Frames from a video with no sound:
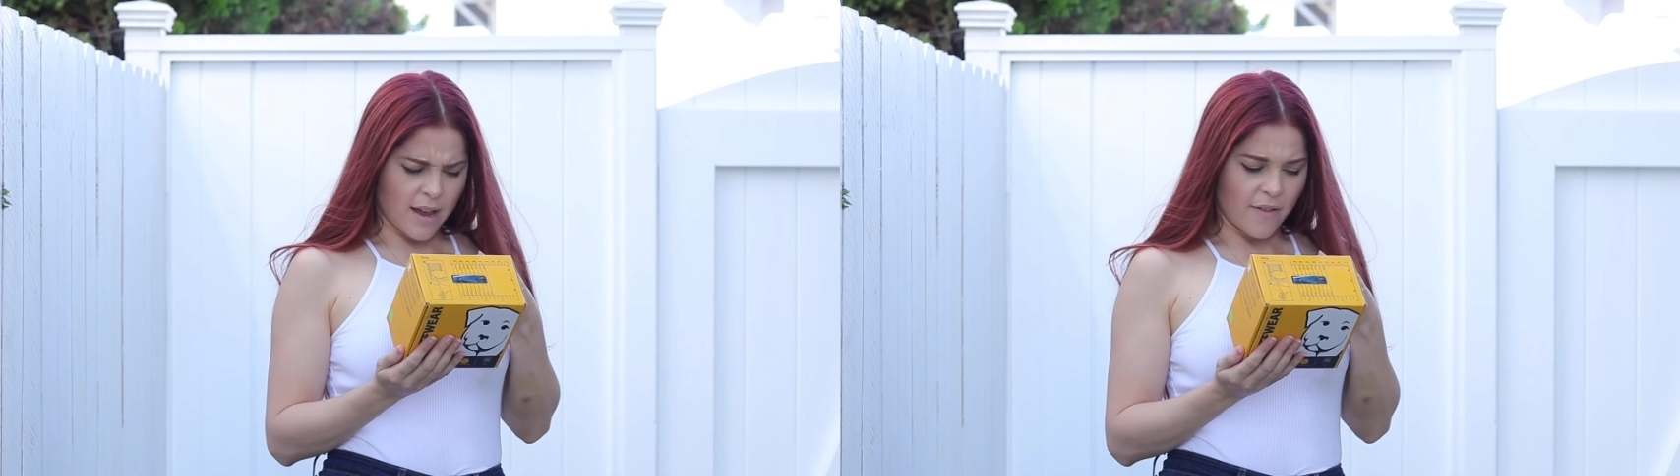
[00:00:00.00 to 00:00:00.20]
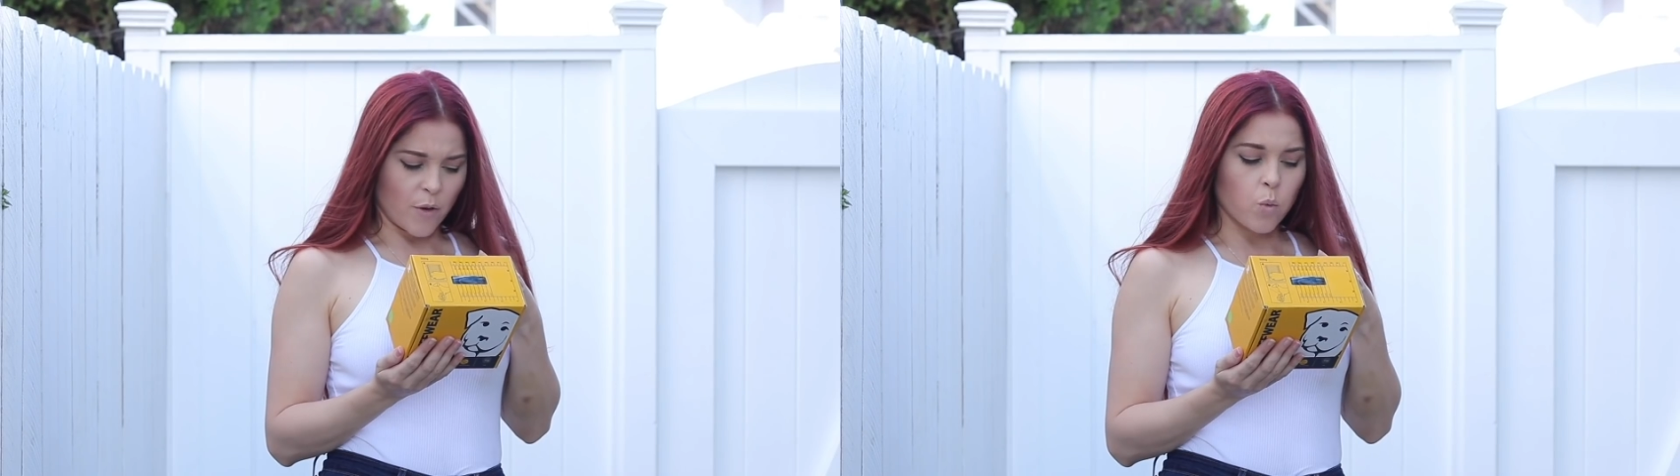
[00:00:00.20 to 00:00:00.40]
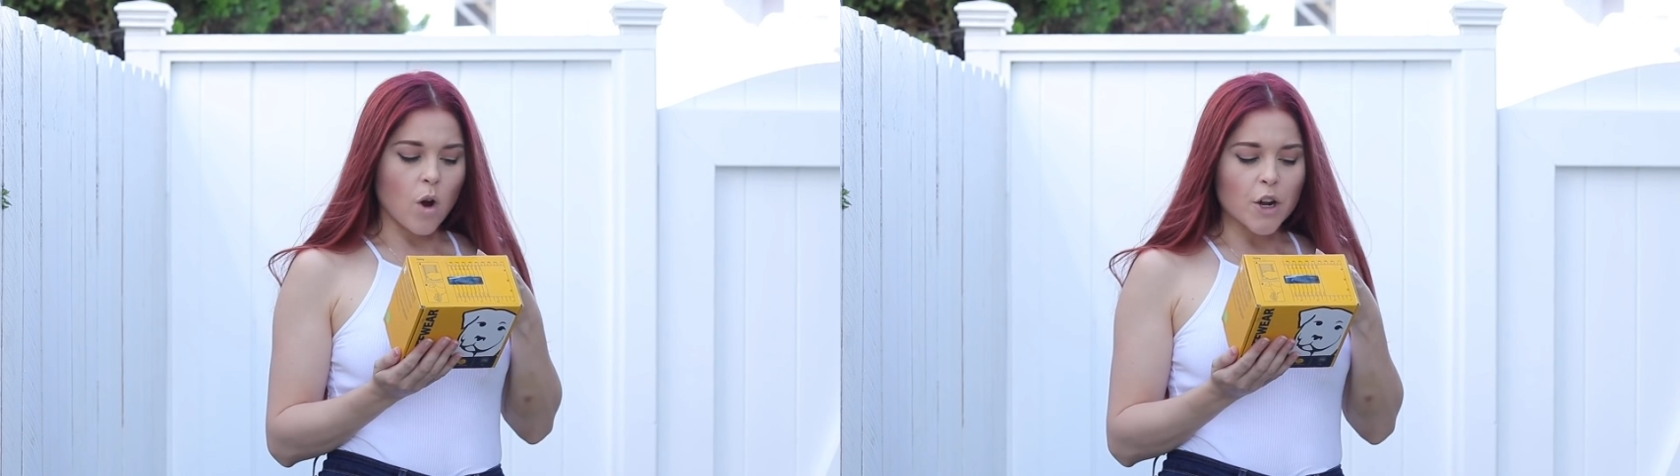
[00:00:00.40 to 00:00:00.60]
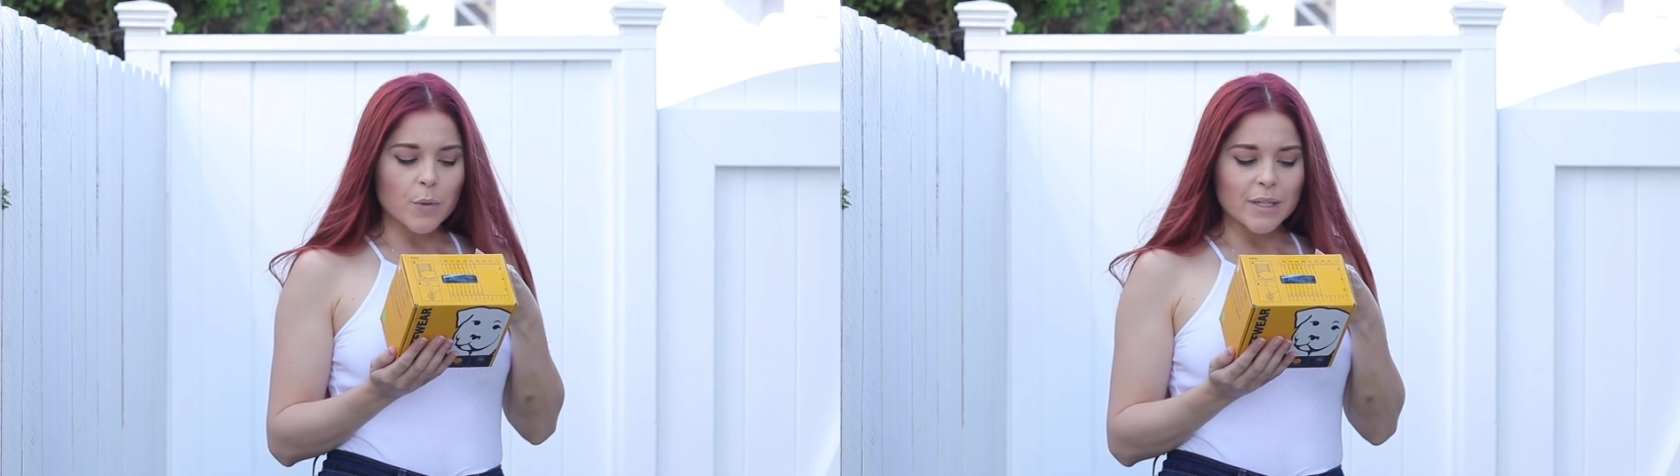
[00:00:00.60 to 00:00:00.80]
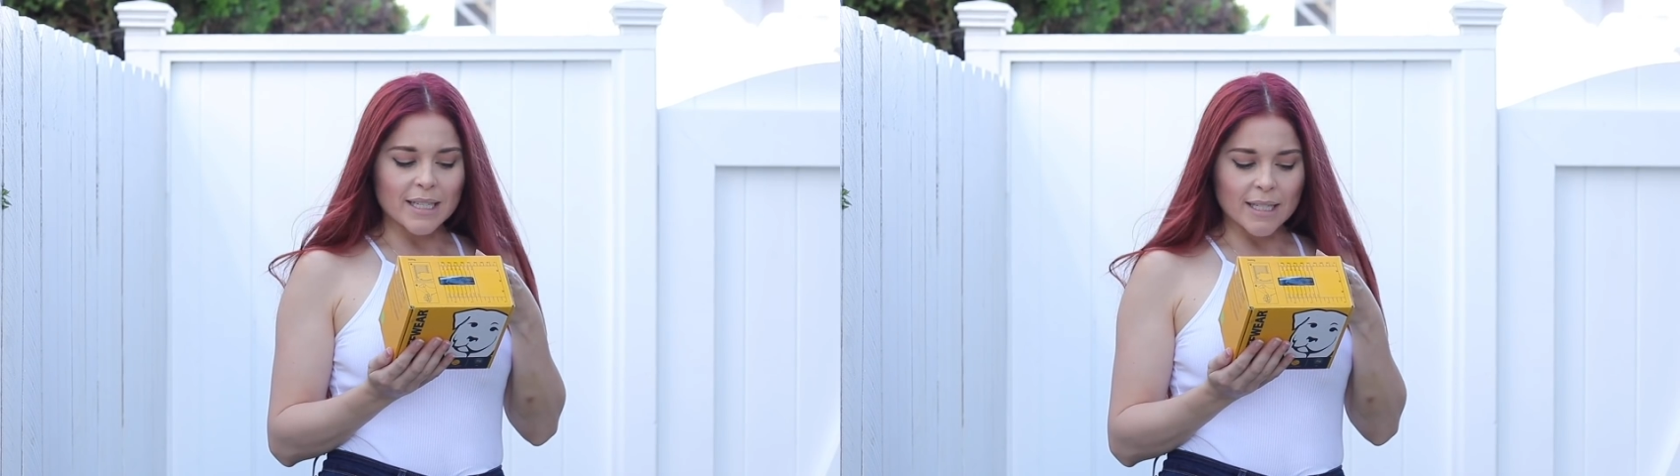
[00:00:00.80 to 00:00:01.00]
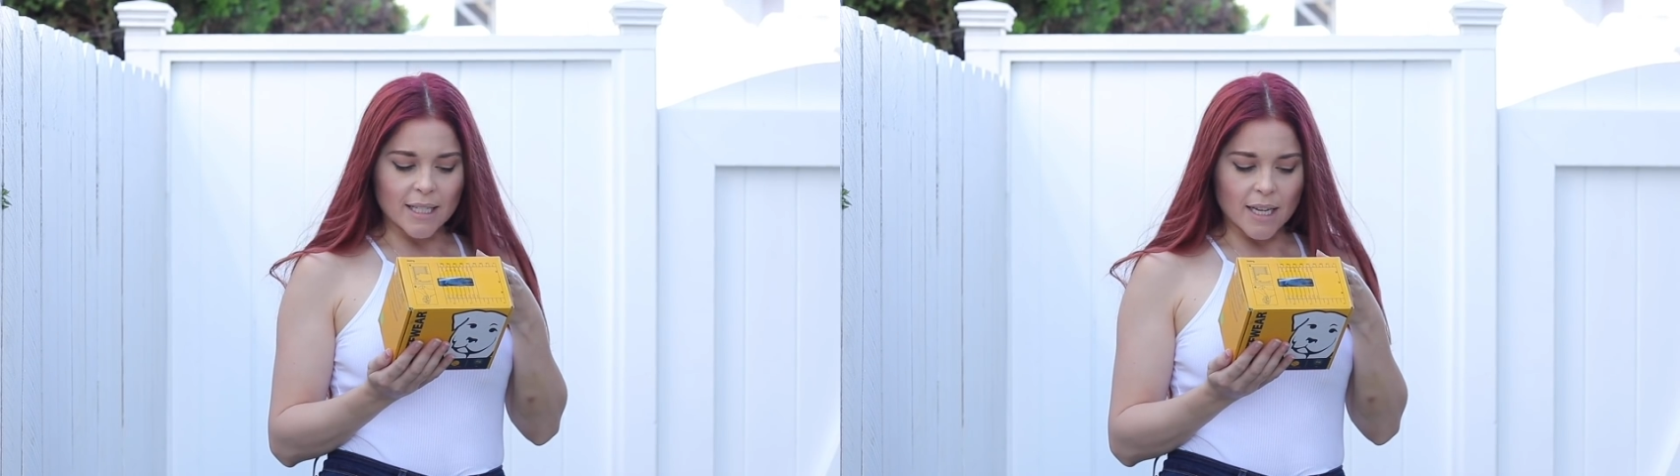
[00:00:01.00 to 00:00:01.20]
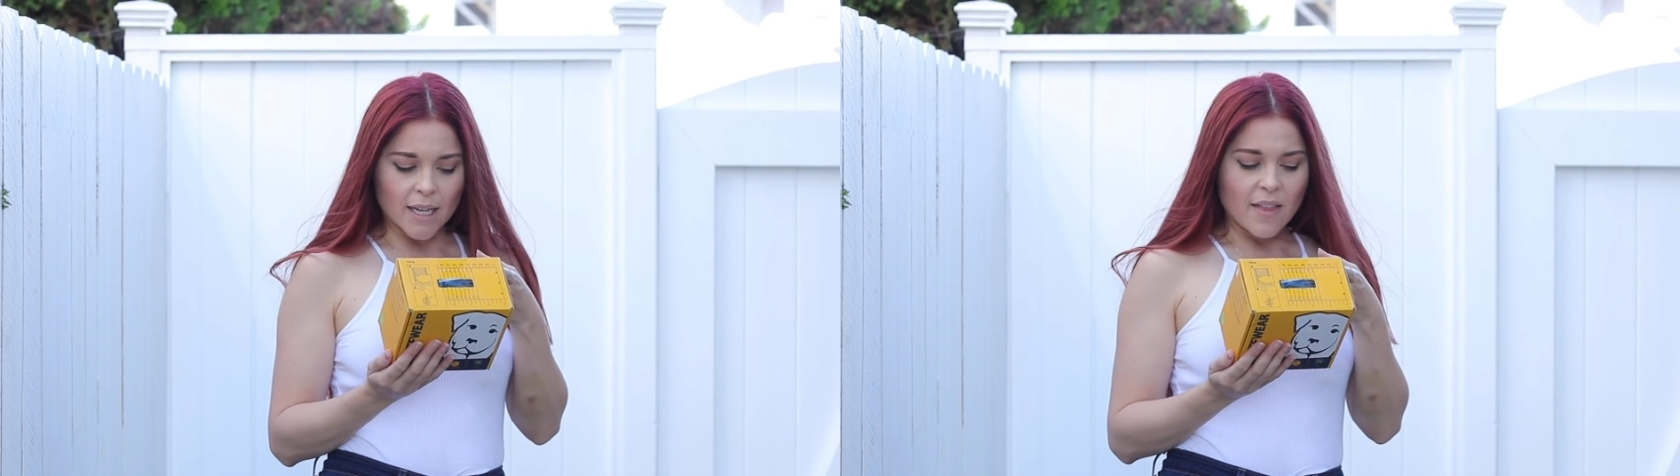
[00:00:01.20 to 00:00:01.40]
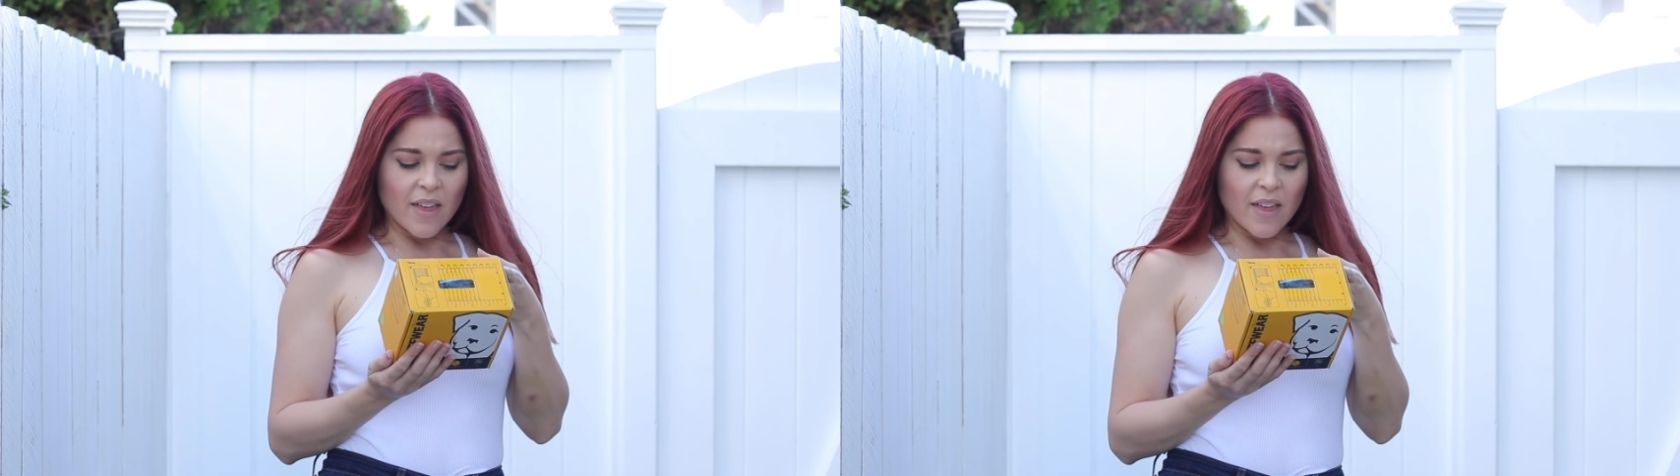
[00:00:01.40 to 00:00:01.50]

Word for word: Yeah, they're water resistant.